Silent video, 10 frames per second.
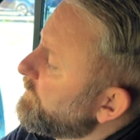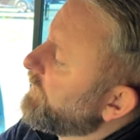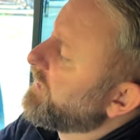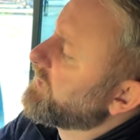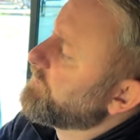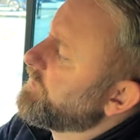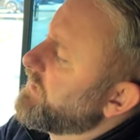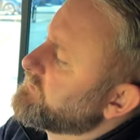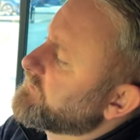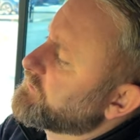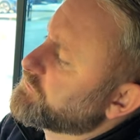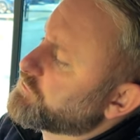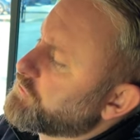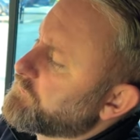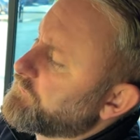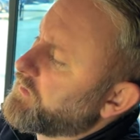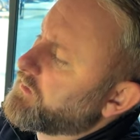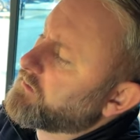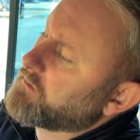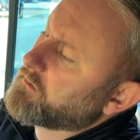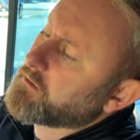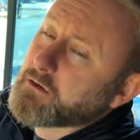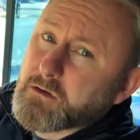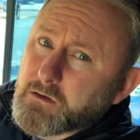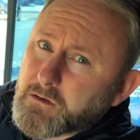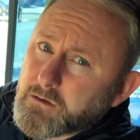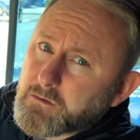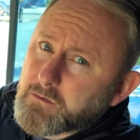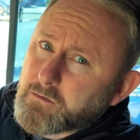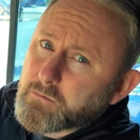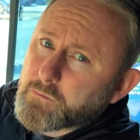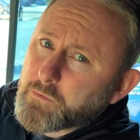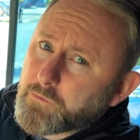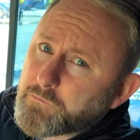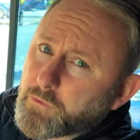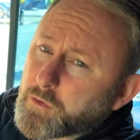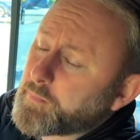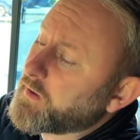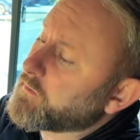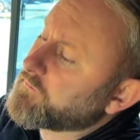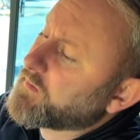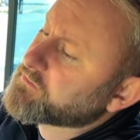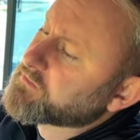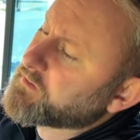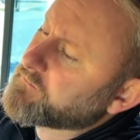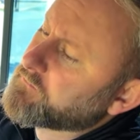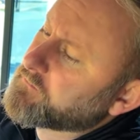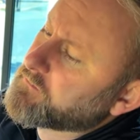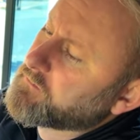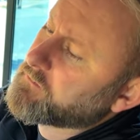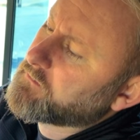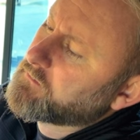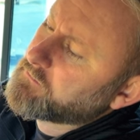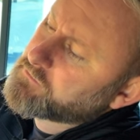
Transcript: the bracket basically goes over where the solar panel section is and